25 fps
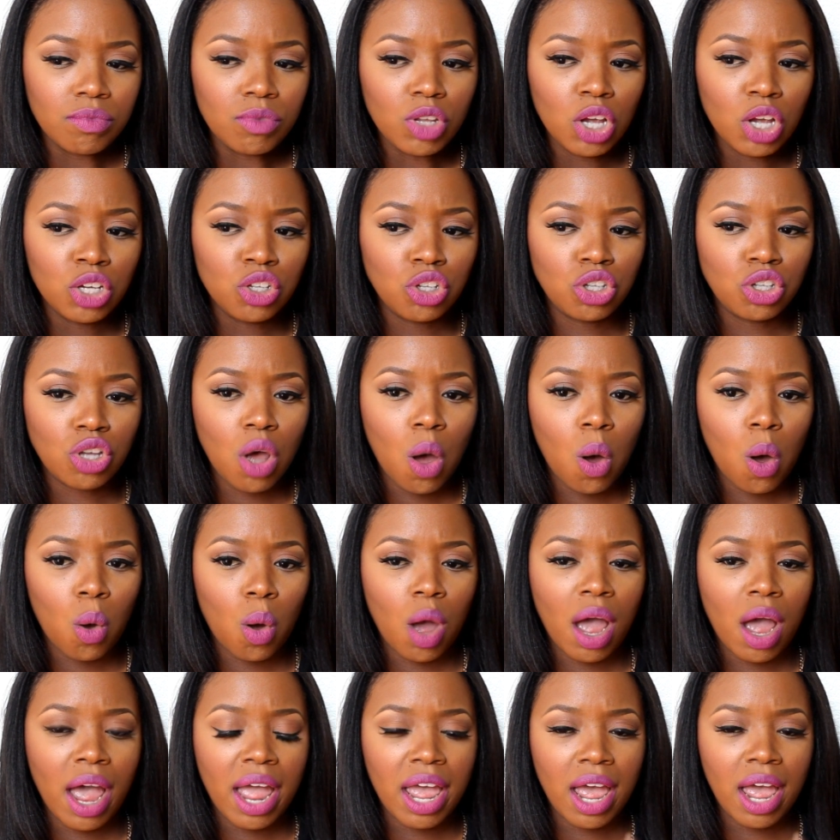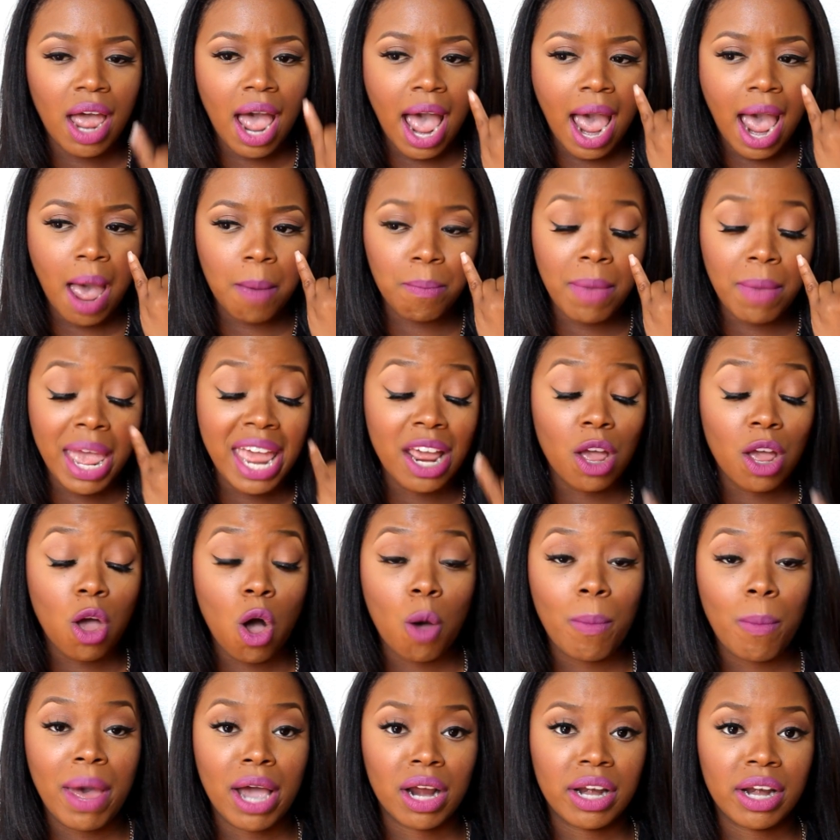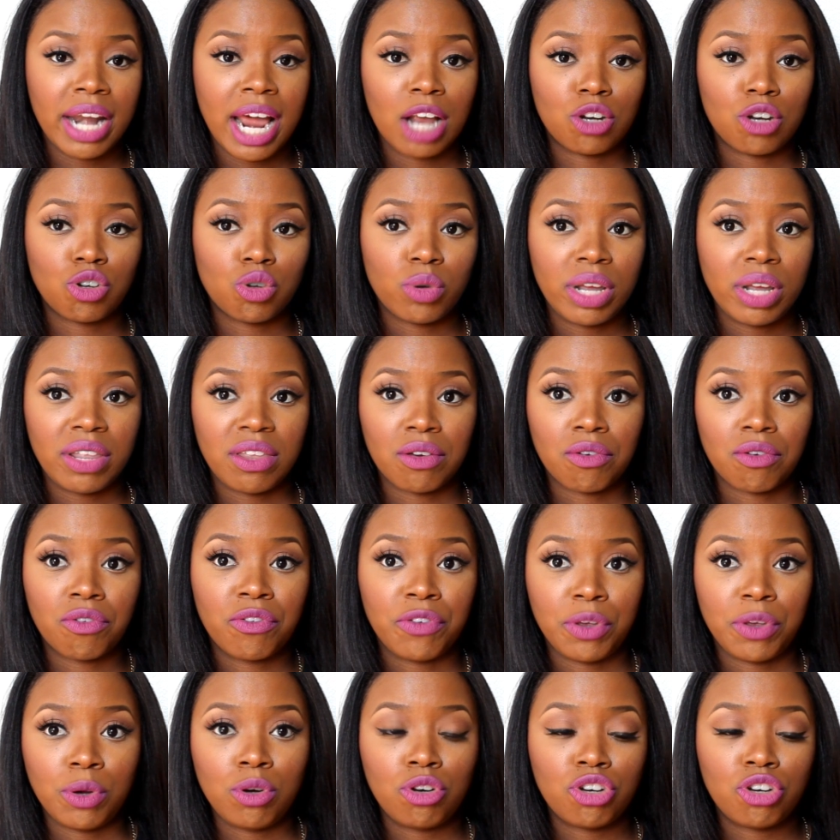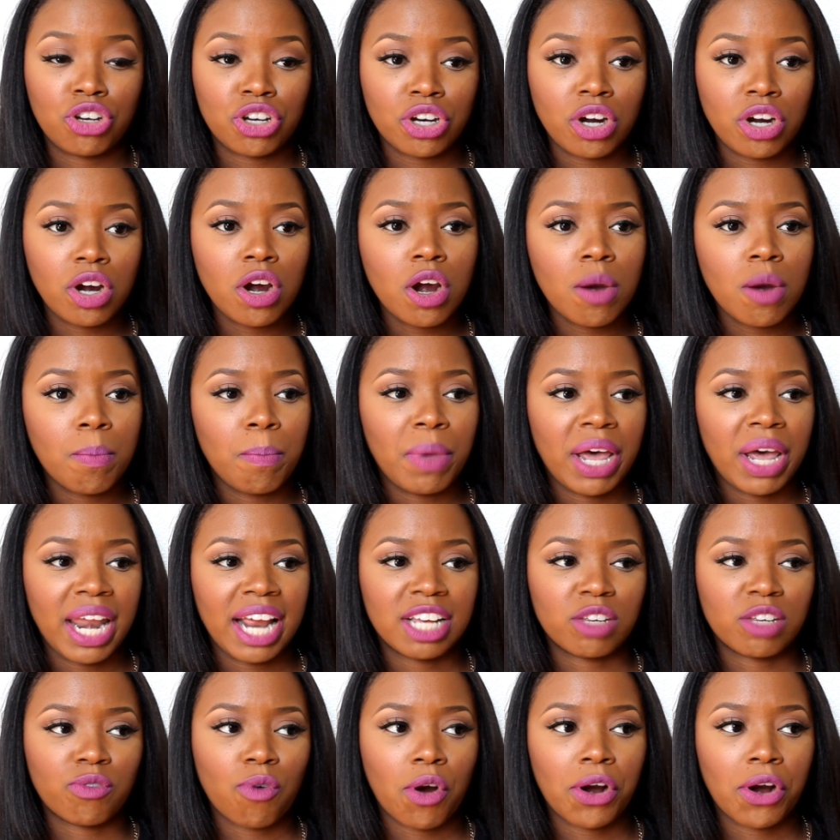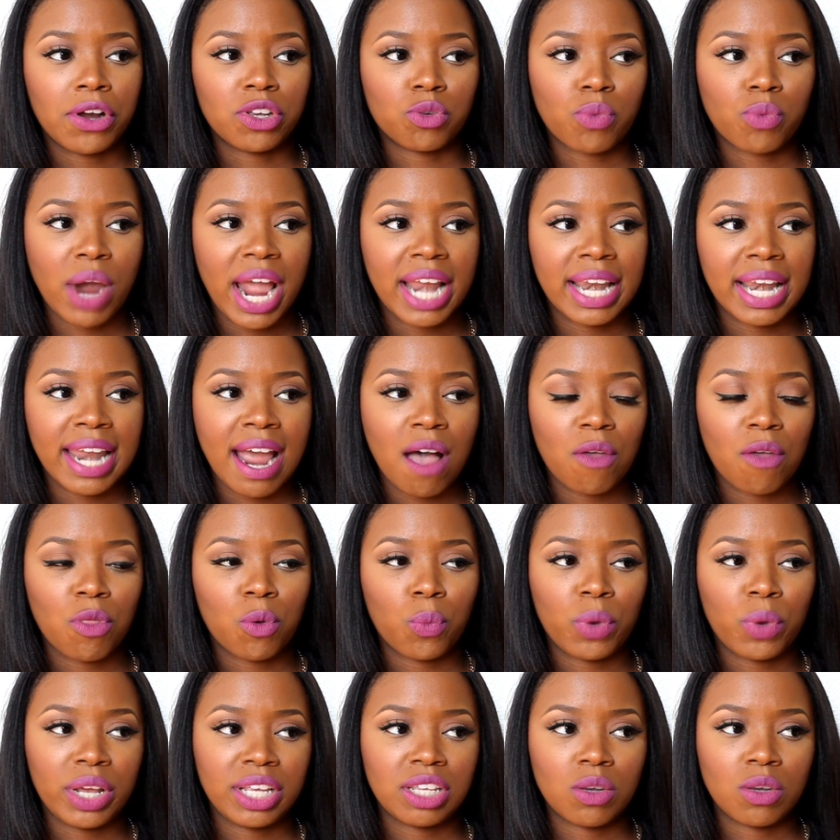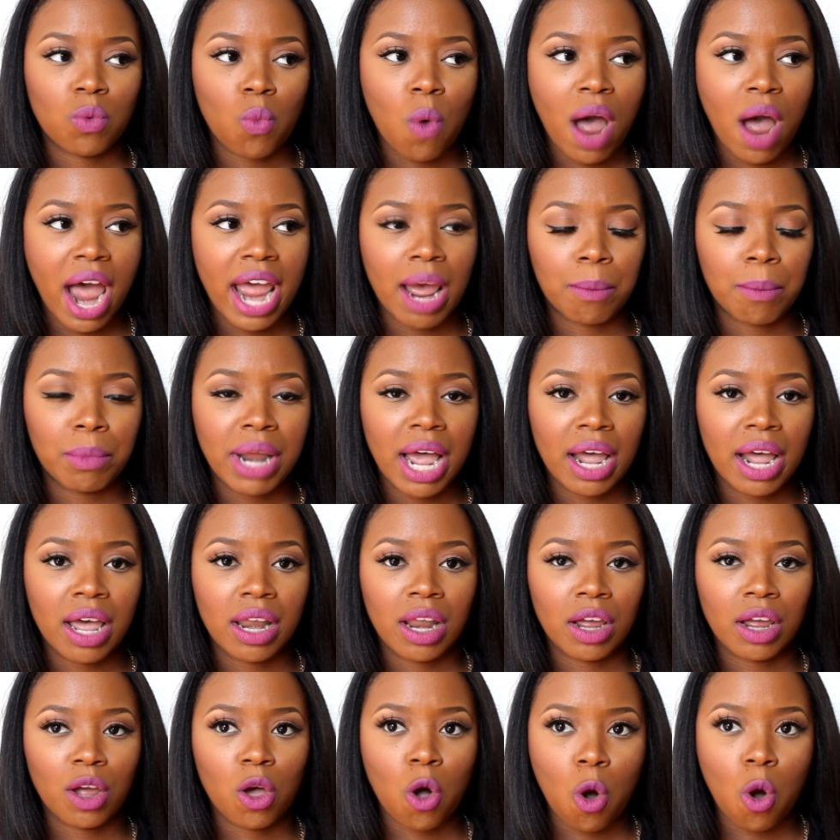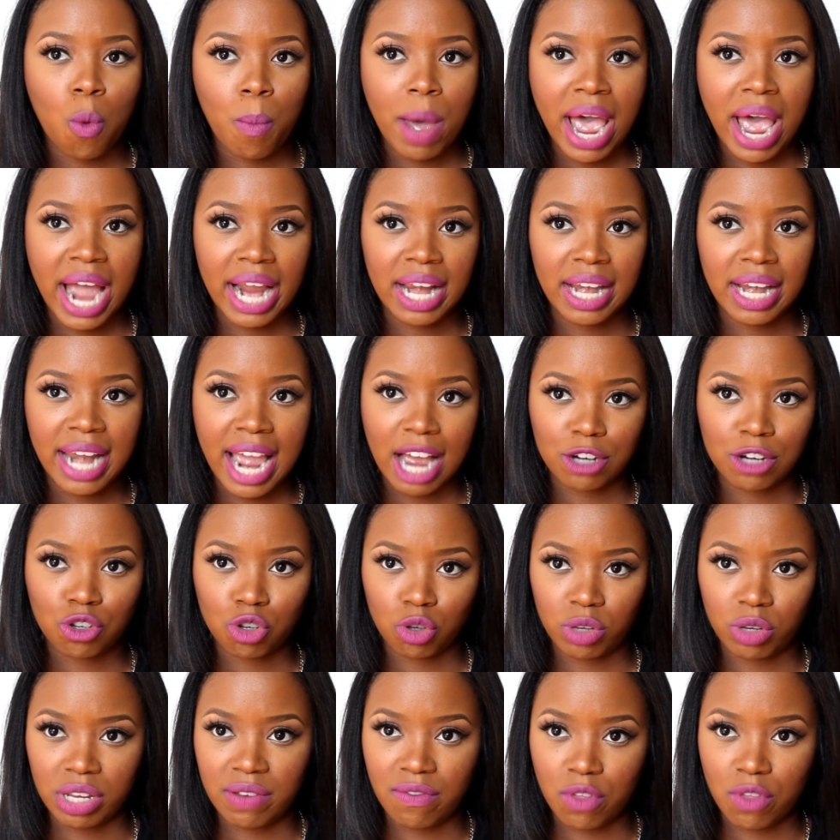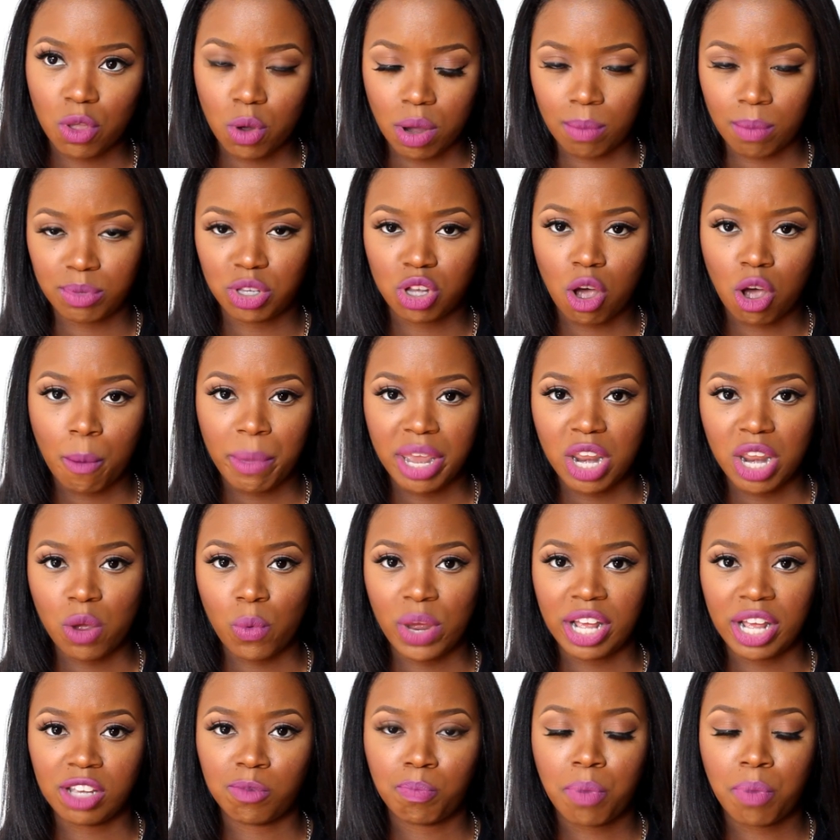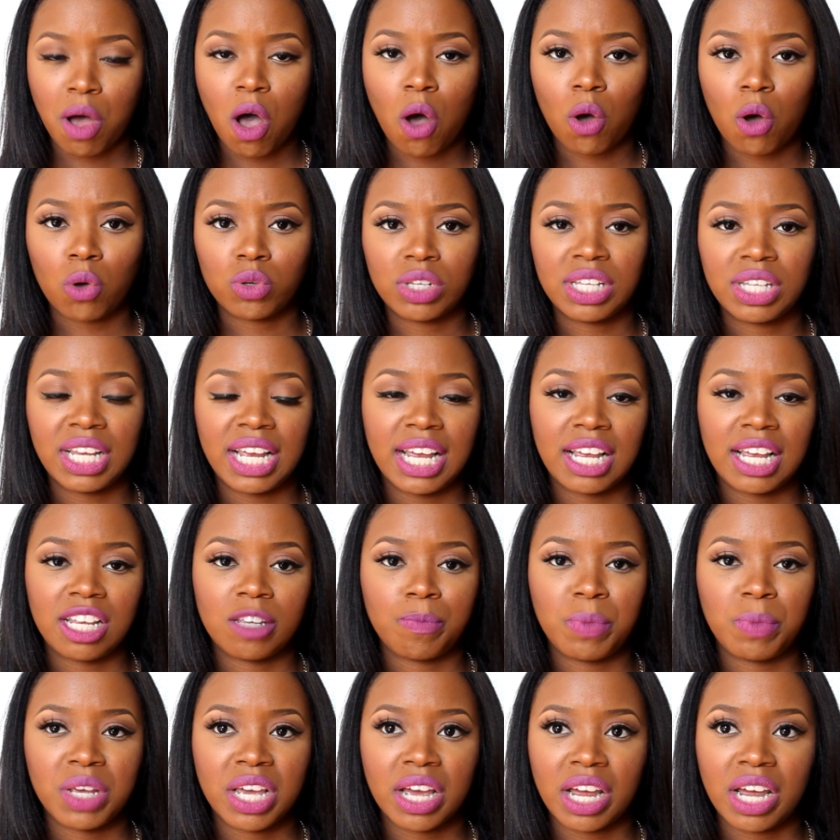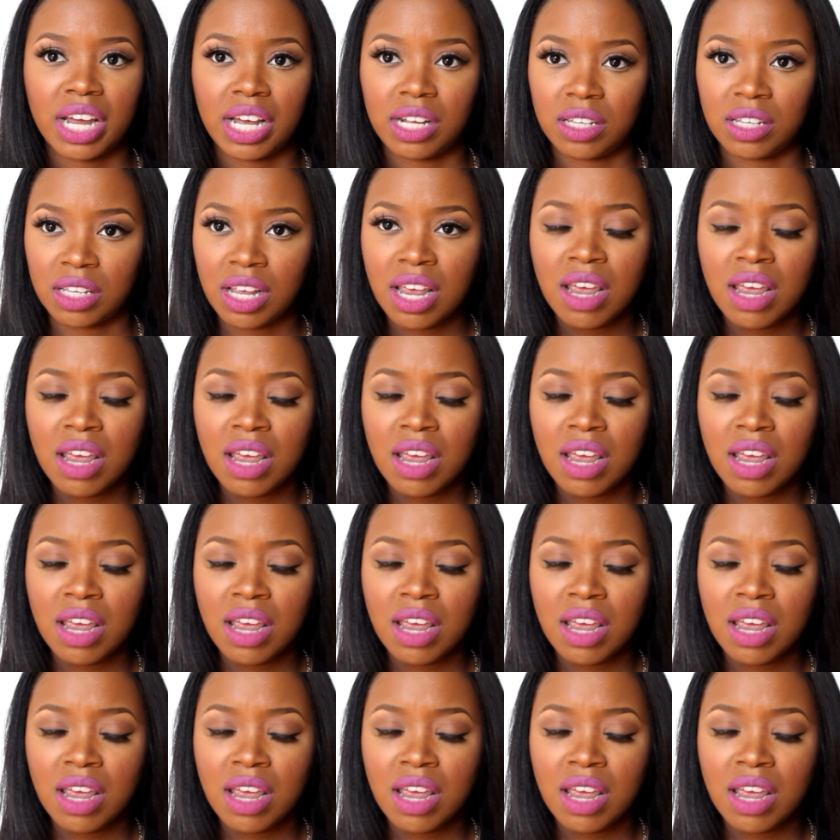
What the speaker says: So I may go back natural in the future, but as far as right now, the reason why I'm not going to go back natural even though I'm so many weeks post is because